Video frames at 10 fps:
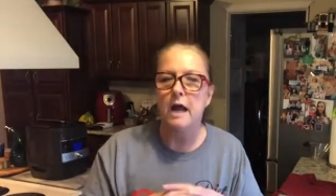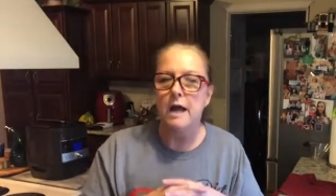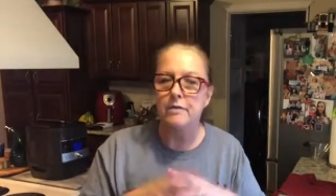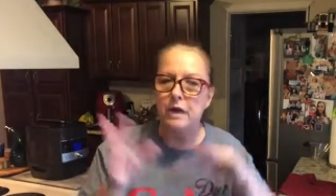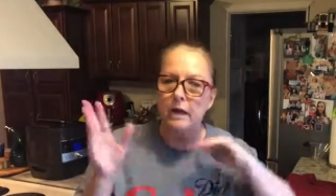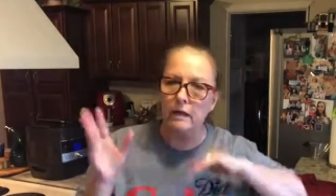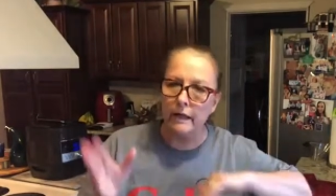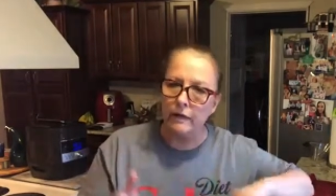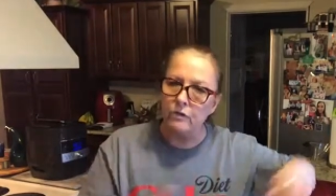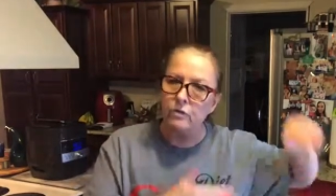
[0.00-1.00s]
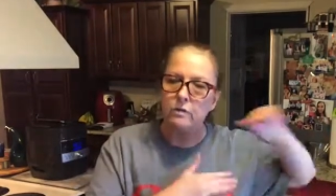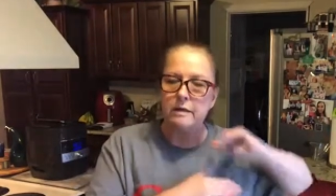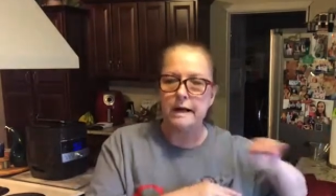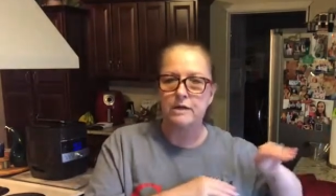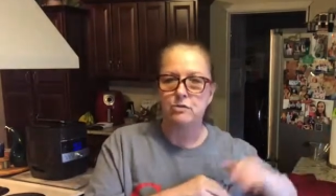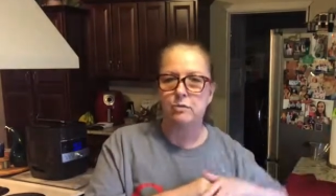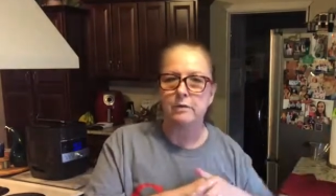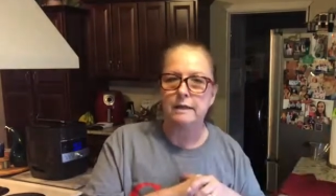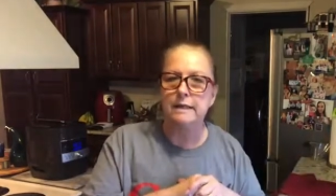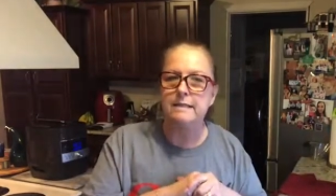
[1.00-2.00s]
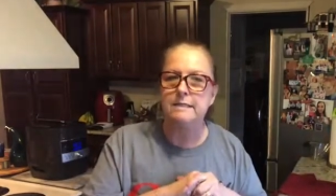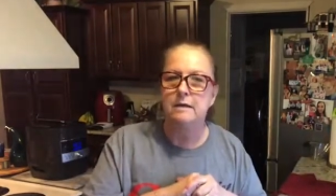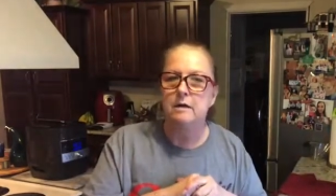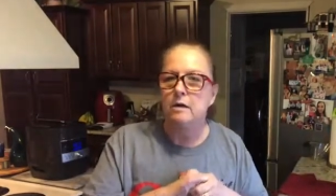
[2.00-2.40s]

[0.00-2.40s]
And then I'll let it do the natural release,